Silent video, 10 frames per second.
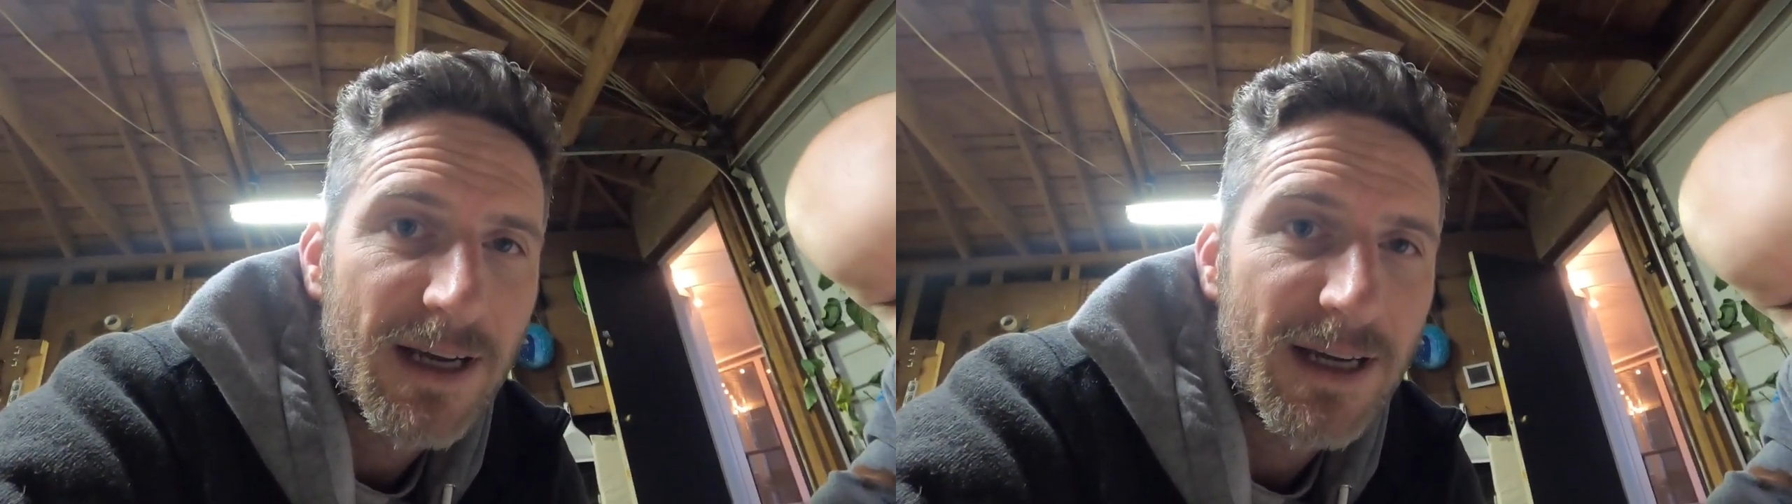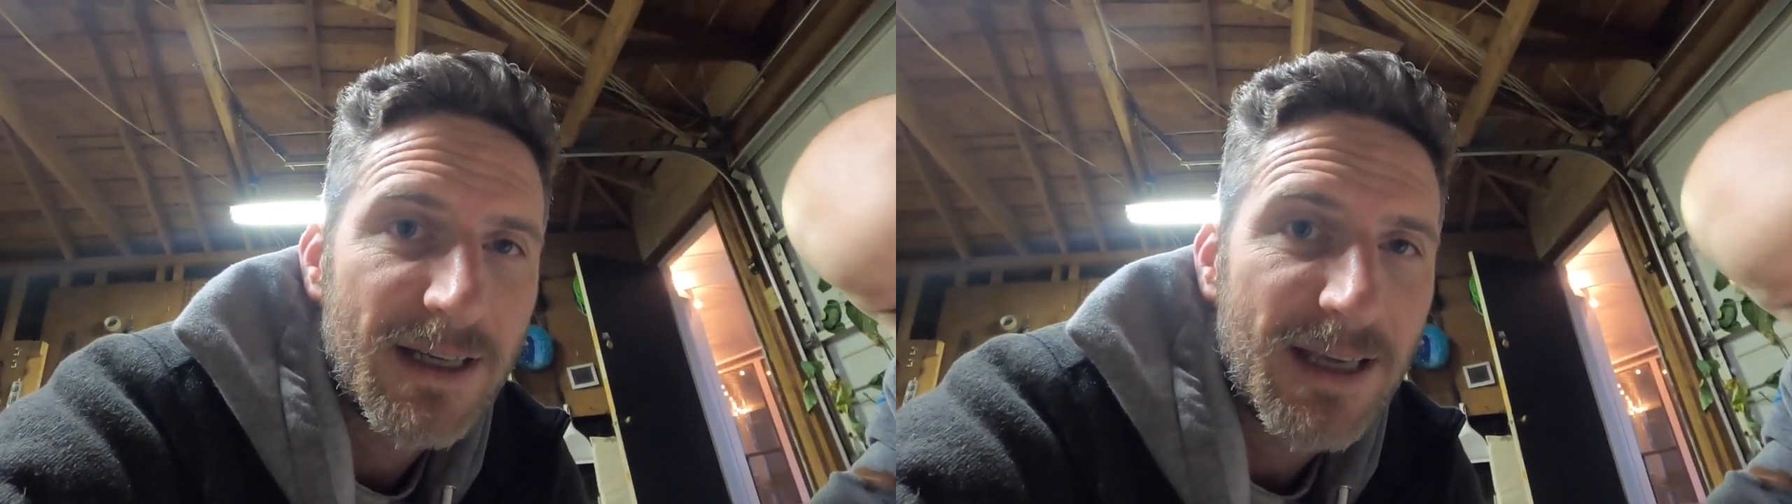
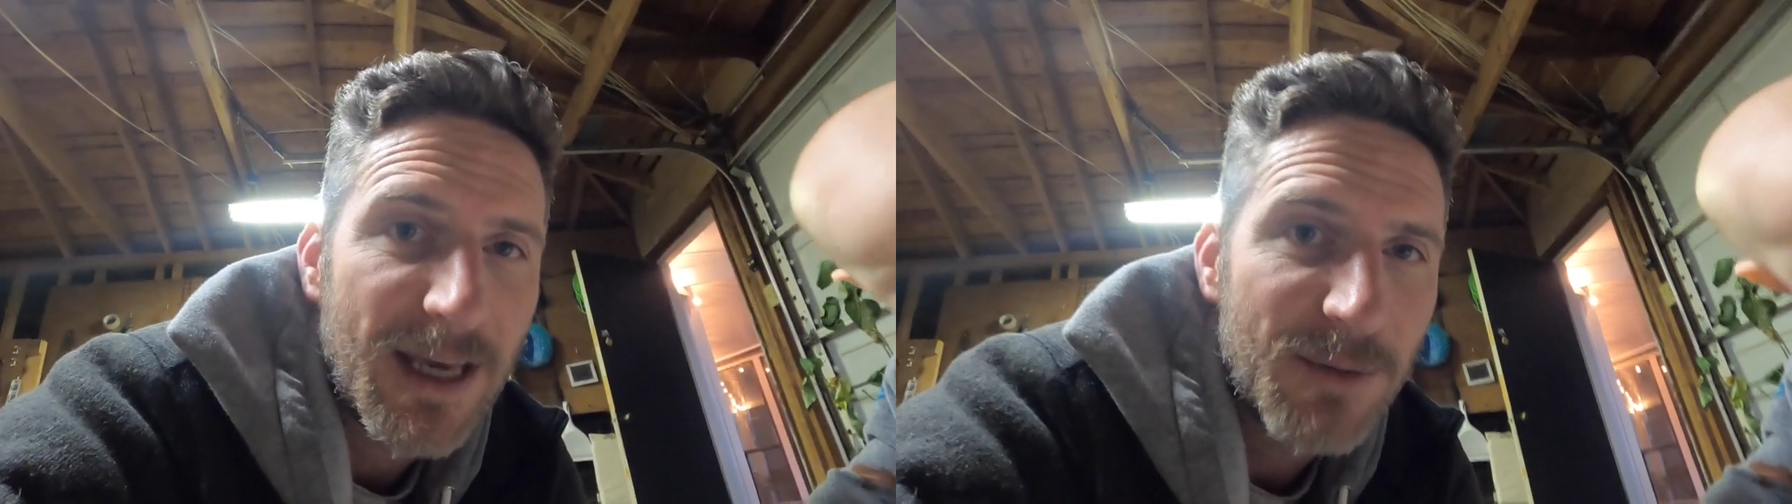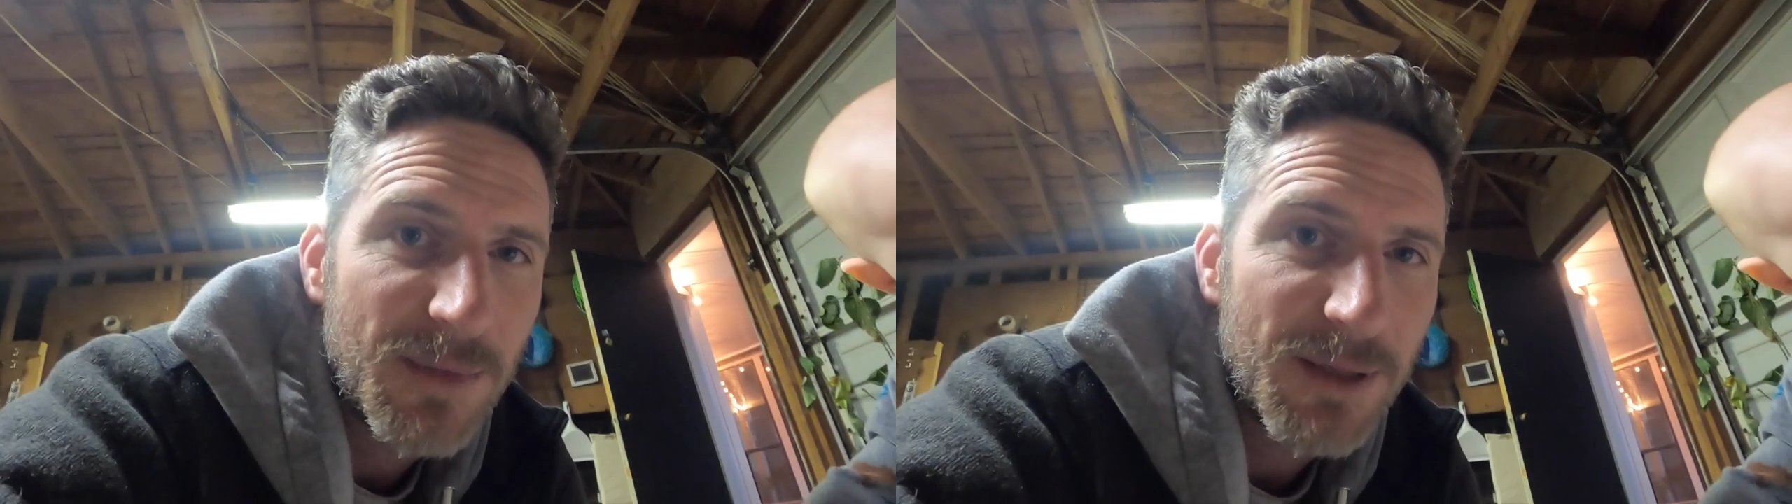I
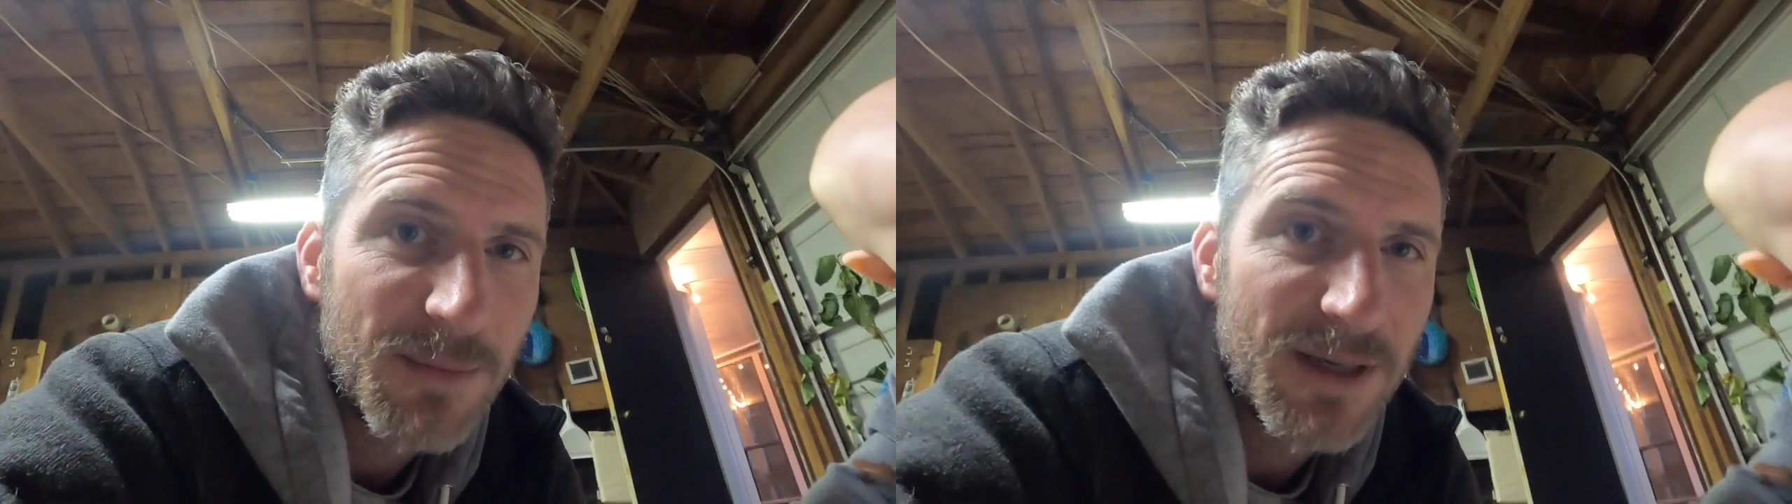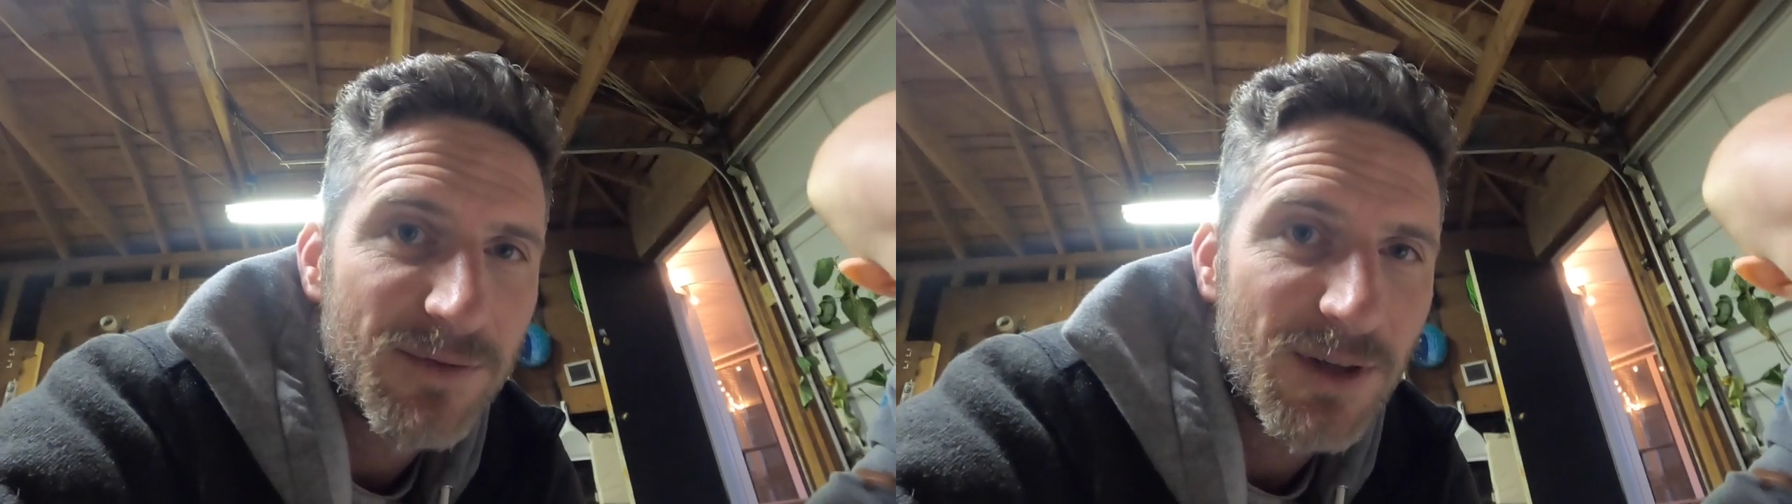can't make
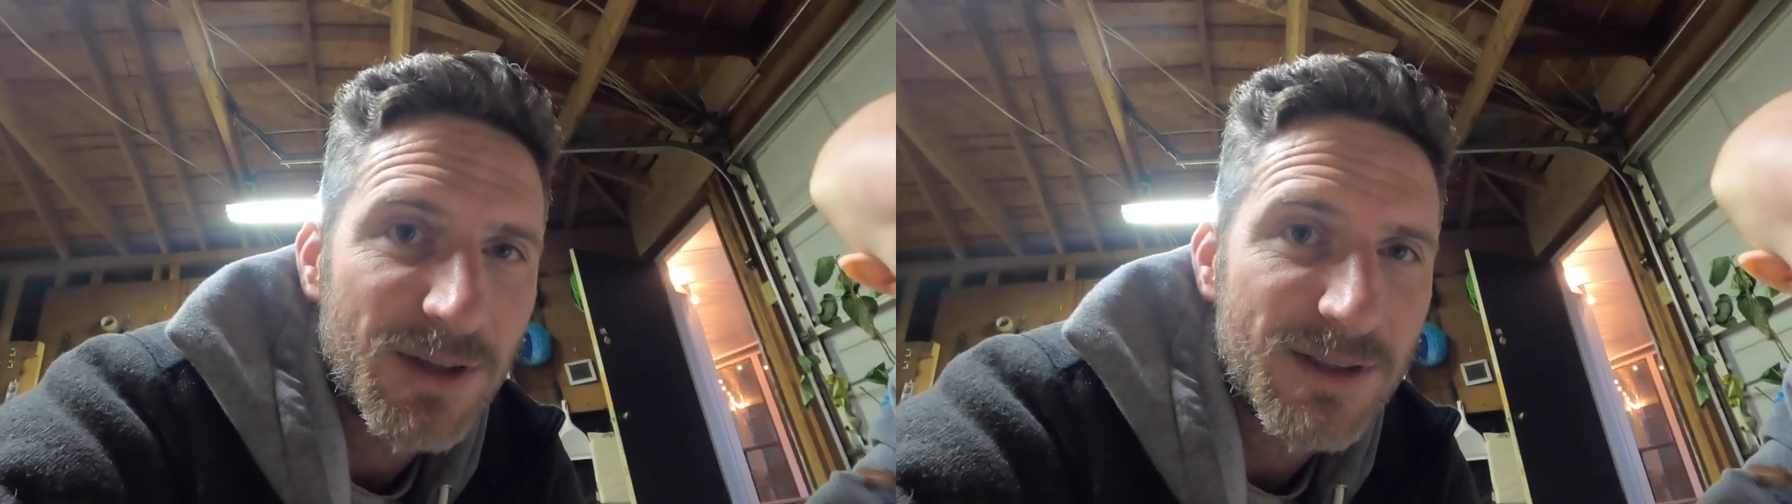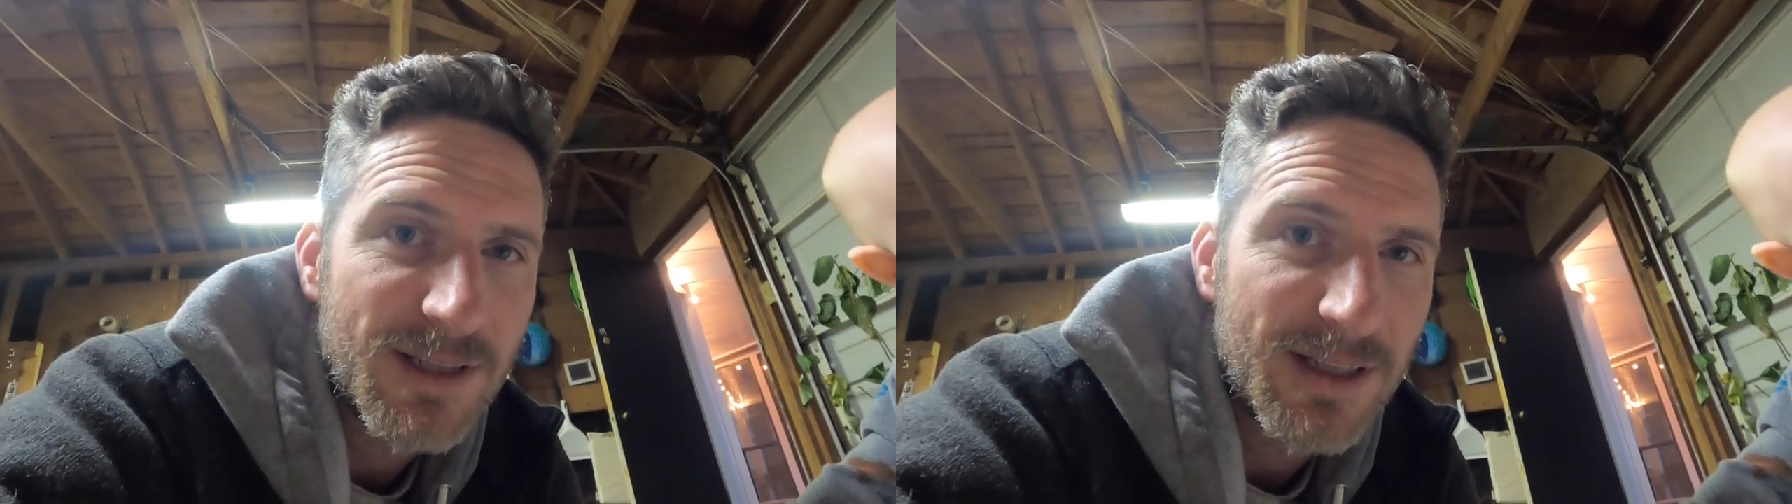my vlogs